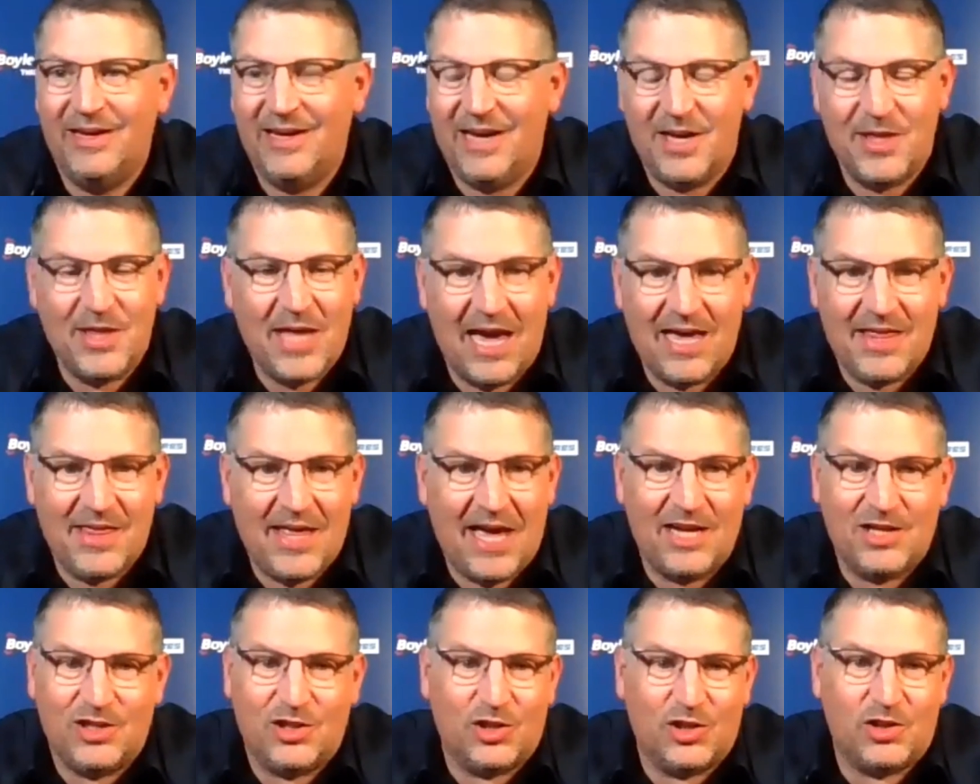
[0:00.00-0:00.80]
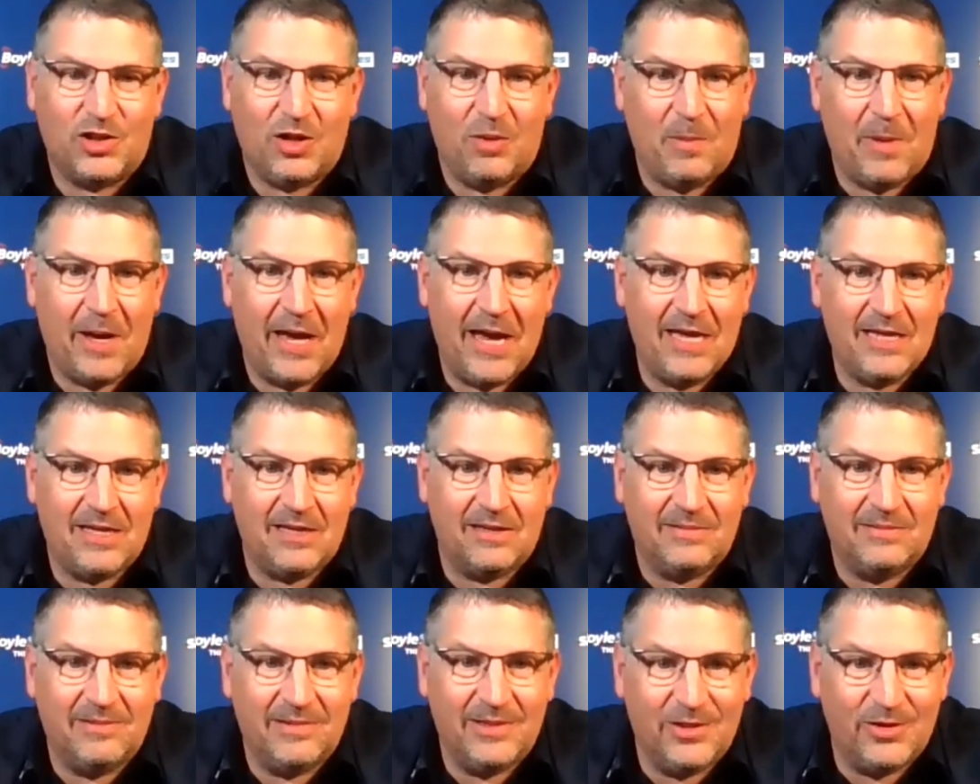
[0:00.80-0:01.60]
And that just done my head
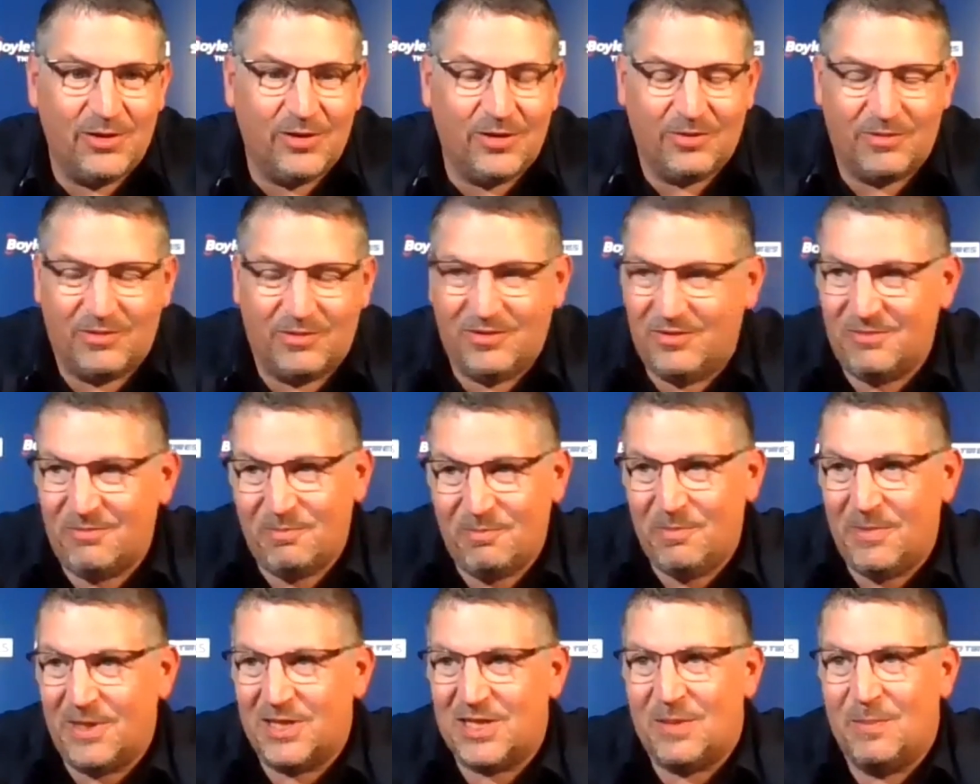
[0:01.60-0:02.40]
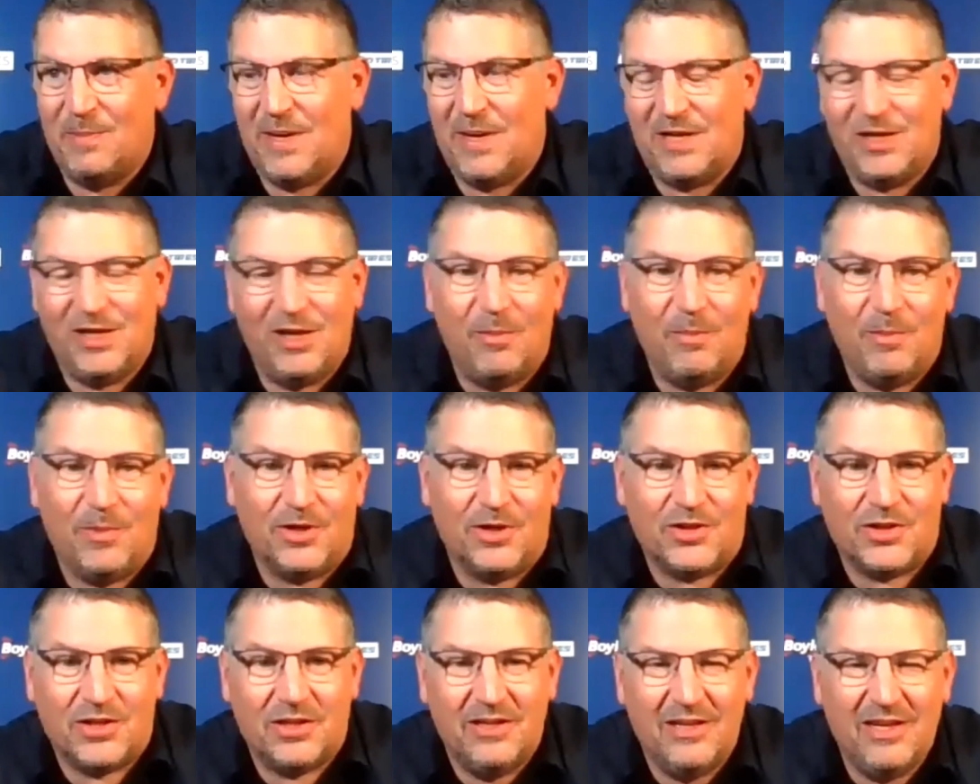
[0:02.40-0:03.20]
in, you know, missing big
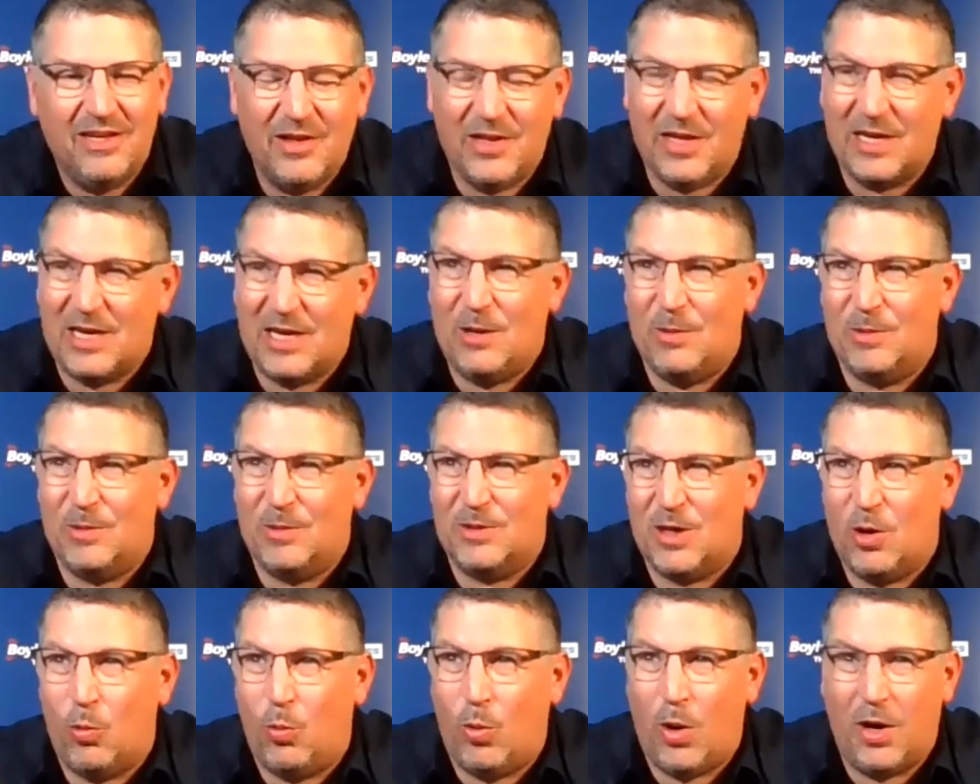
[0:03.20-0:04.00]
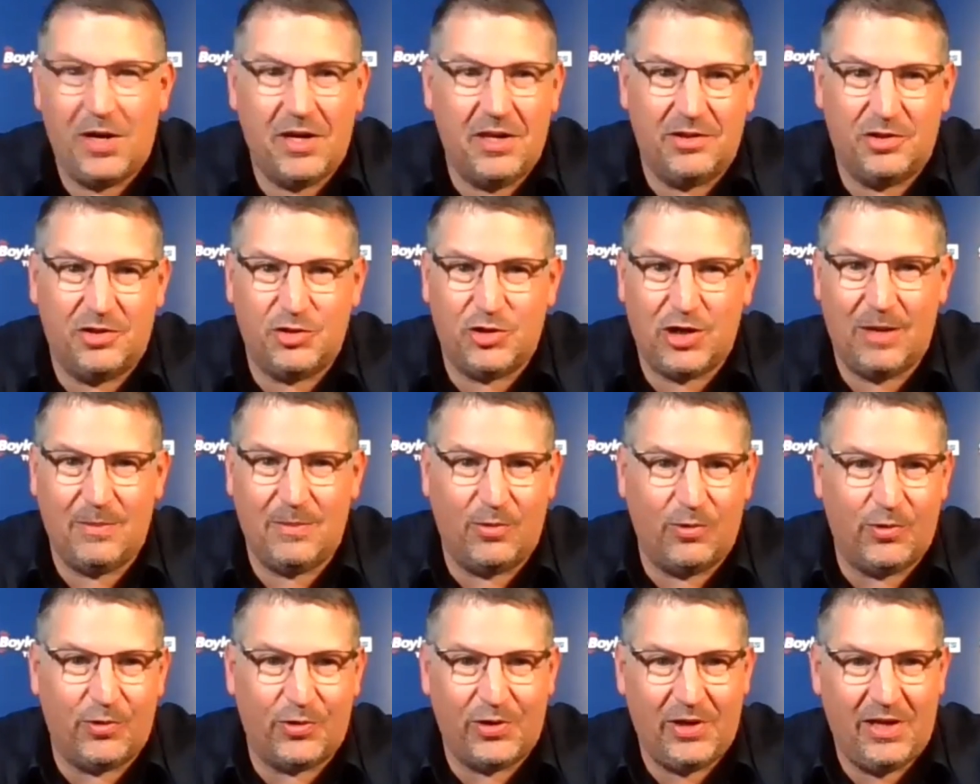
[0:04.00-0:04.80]
numbers. I think it was a
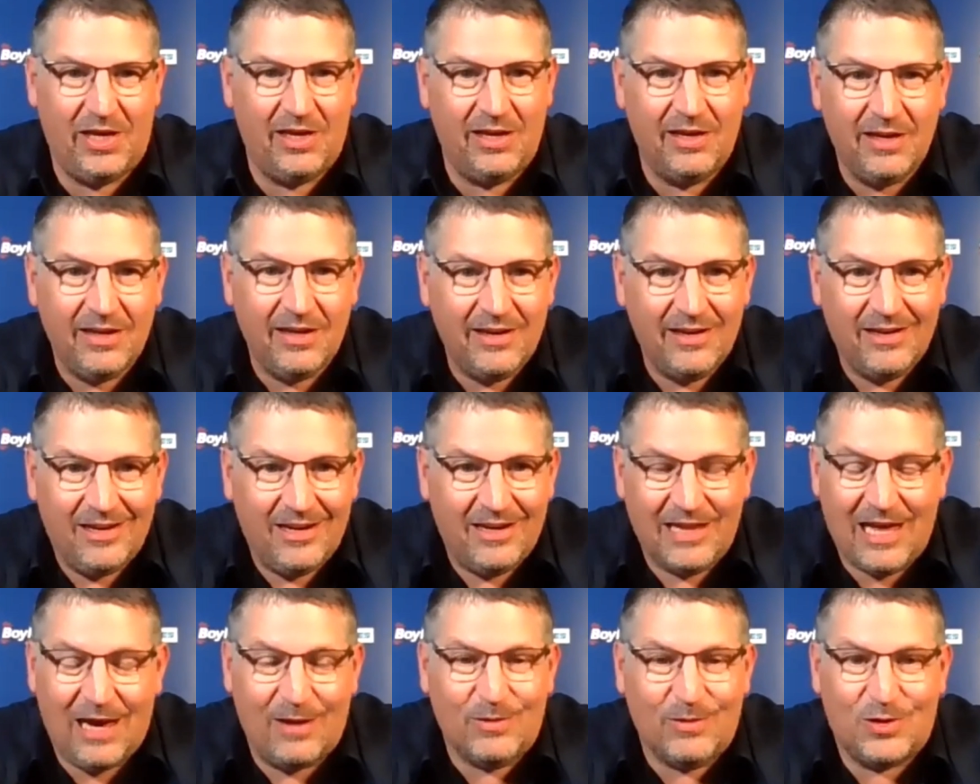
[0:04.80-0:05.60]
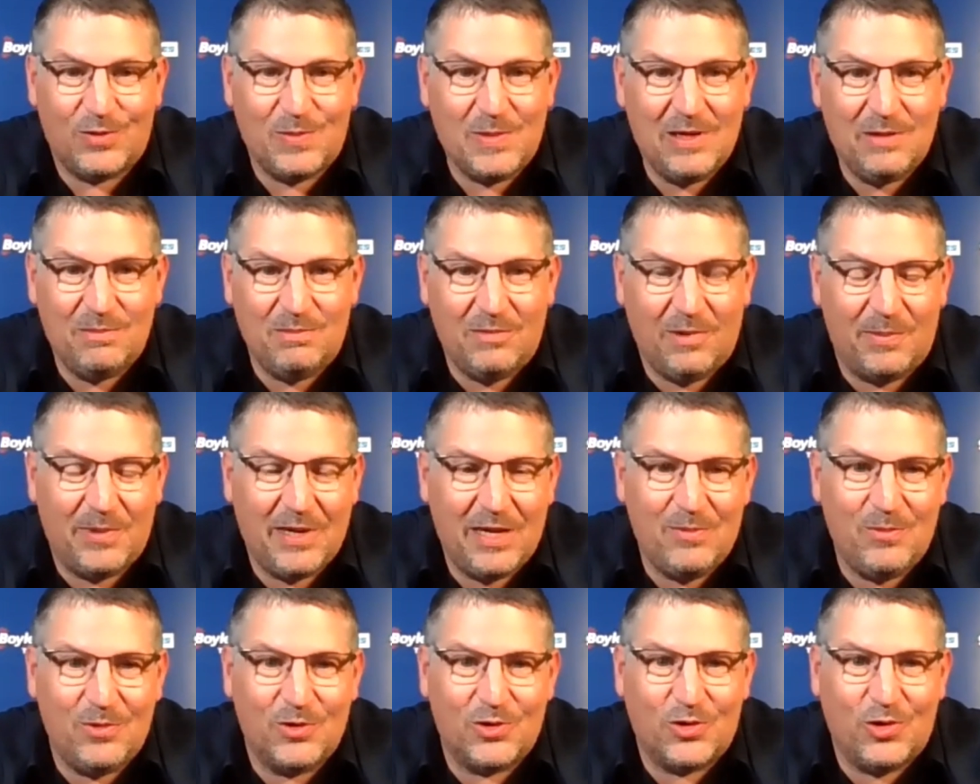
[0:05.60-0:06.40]
1-3-3. And that was me and my
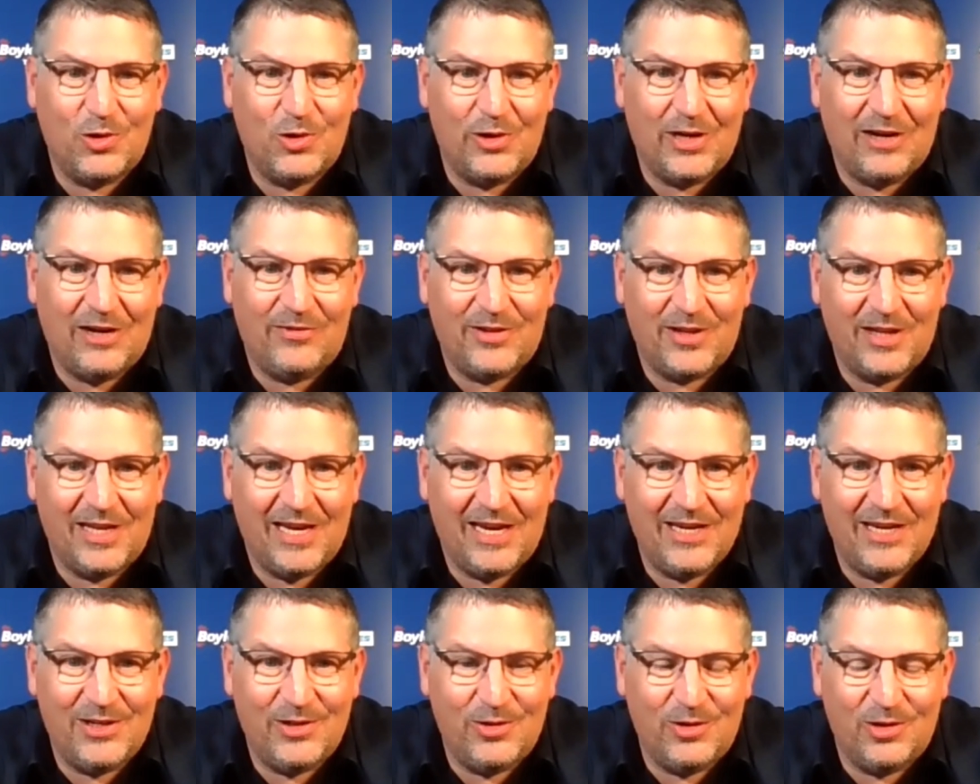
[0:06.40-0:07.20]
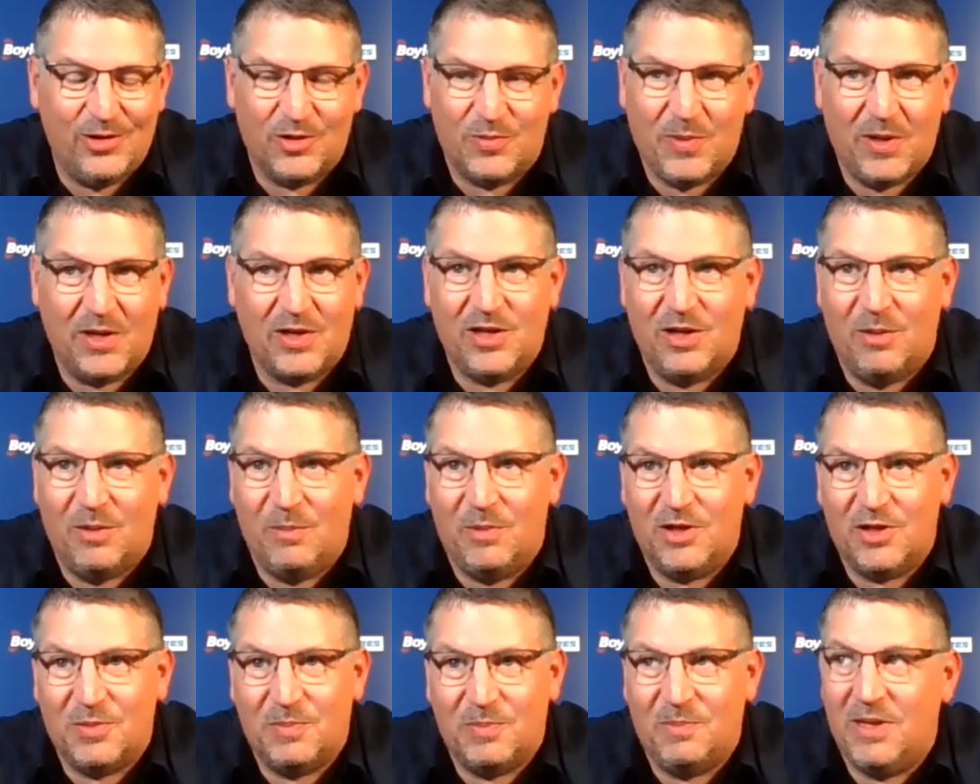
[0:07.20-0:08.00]
brain was going after that. You know, it's big
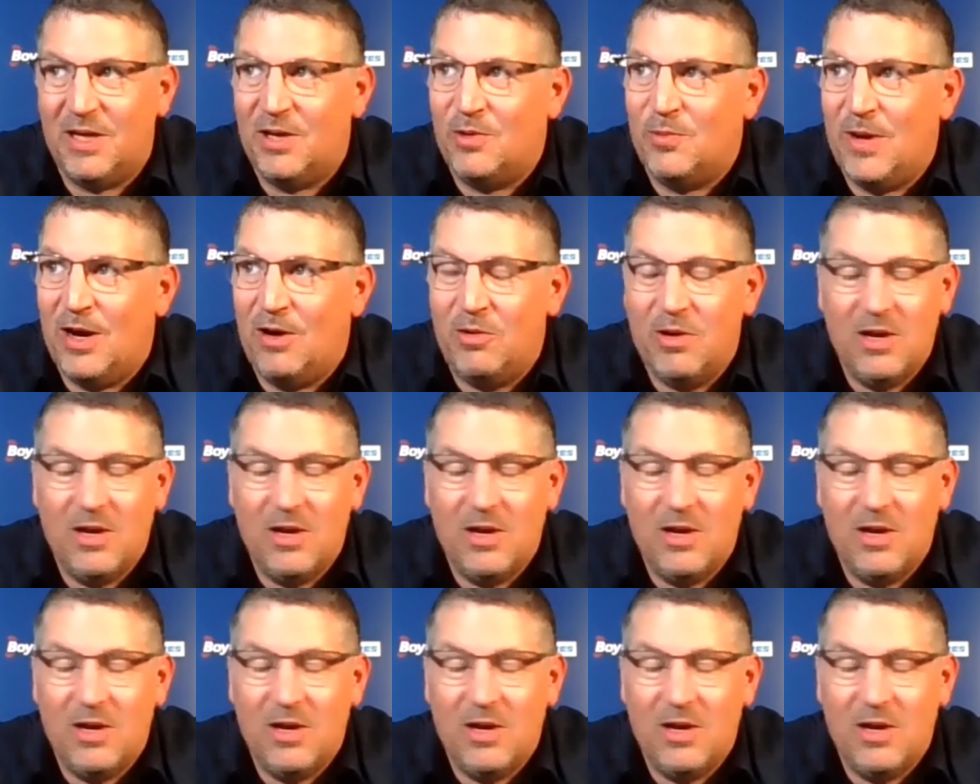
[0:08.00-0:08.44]
numbers. Playing well.